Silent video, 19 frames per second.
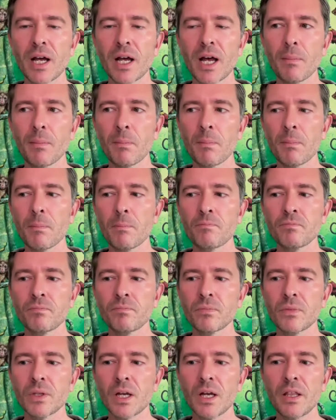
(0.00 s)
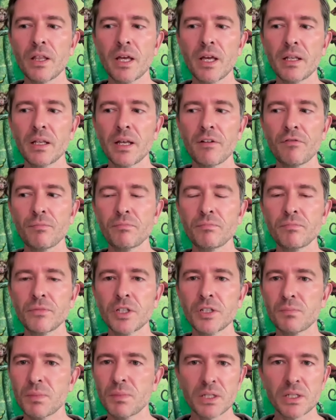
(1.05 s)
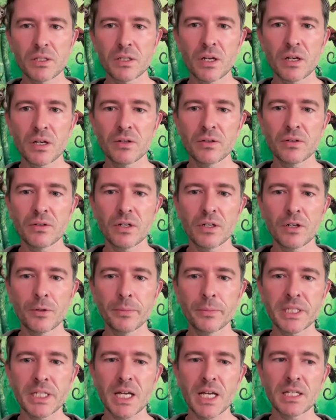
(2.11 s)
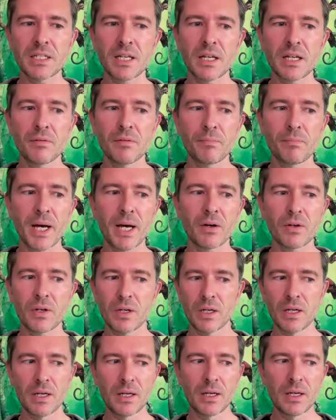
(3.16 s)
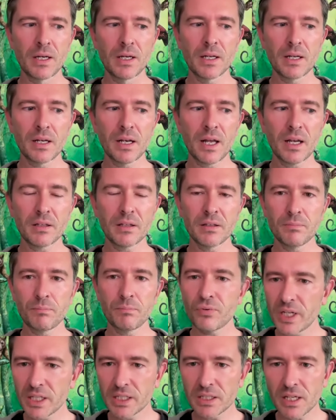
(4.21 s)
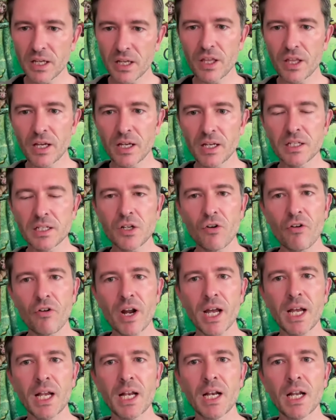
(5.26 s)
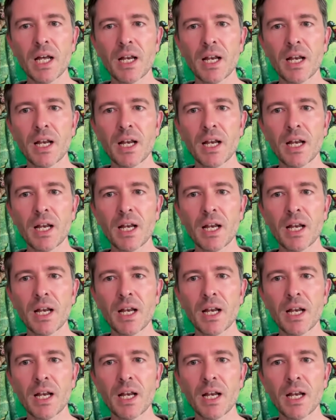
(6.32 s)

And then they've just been so accommodating about like the print, I think, is great.